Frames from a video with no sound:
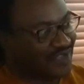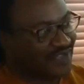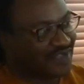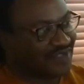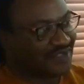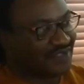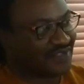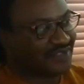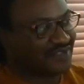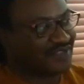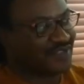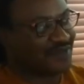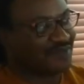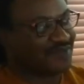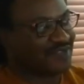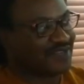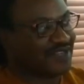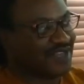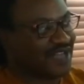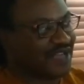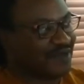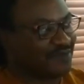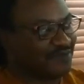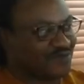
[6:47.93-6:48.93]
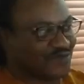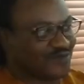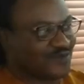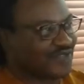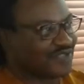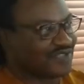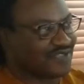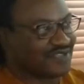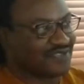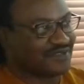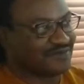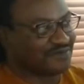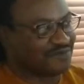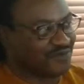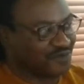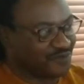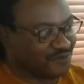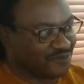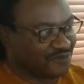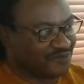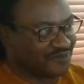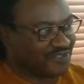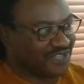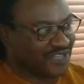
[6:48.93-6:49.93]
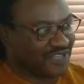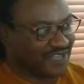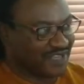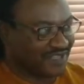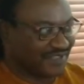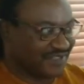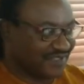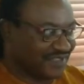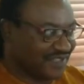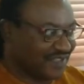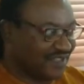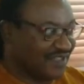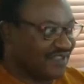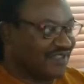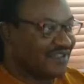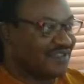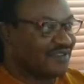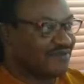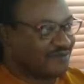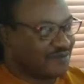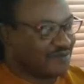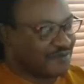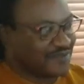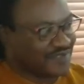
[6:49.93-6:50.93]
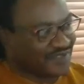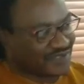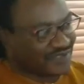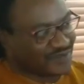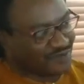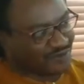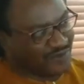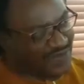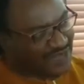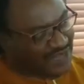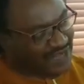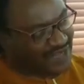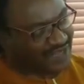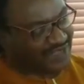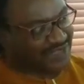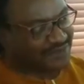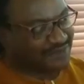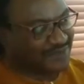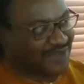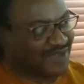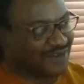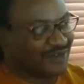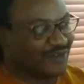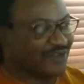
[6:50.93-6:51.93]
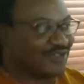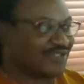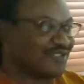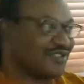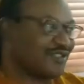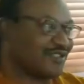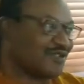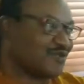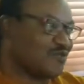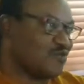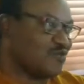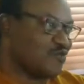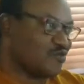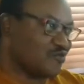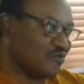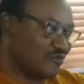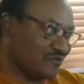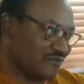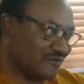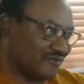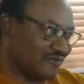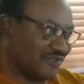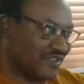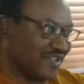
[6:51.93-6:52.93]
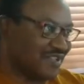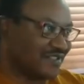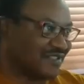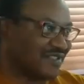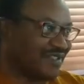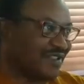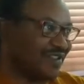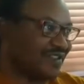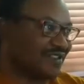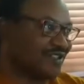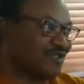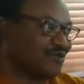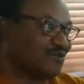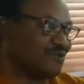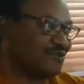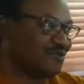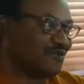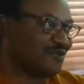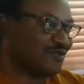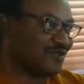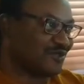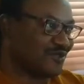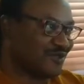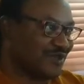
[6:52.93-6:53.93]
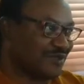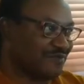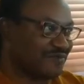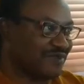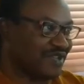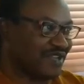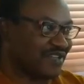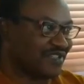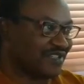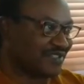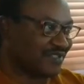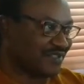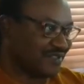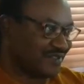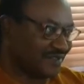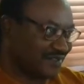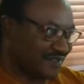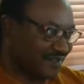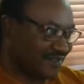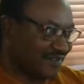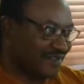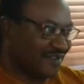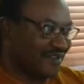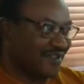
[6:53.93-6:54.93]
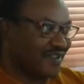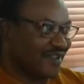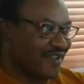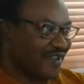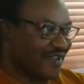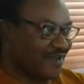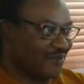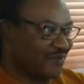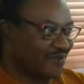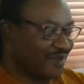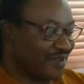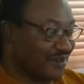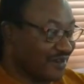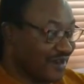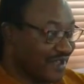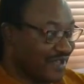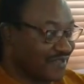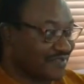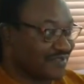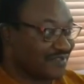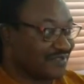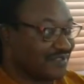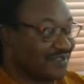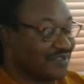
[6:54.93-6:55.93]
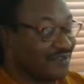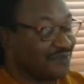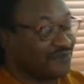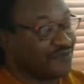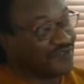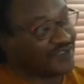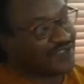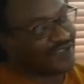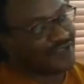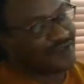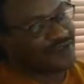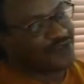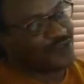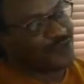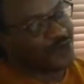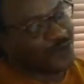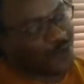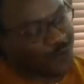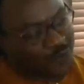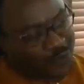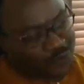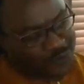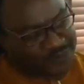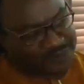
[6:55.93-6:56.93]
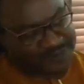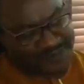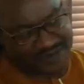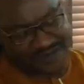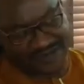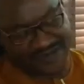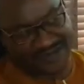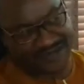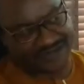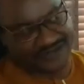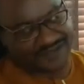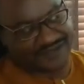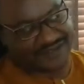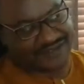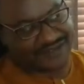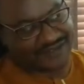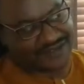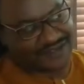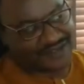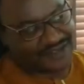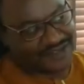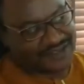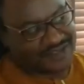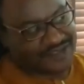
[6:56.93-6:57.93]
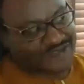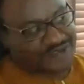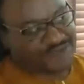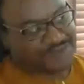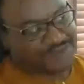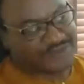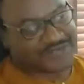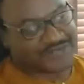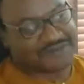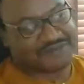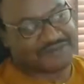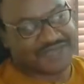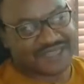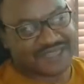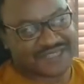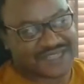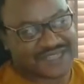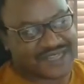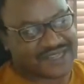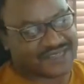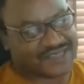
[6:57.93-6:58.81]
Is it something that happens once in a blue moon? Yes. We may say, well, the man lost his school. That's the English we use to embellish it. And whereas, if a known person with a mental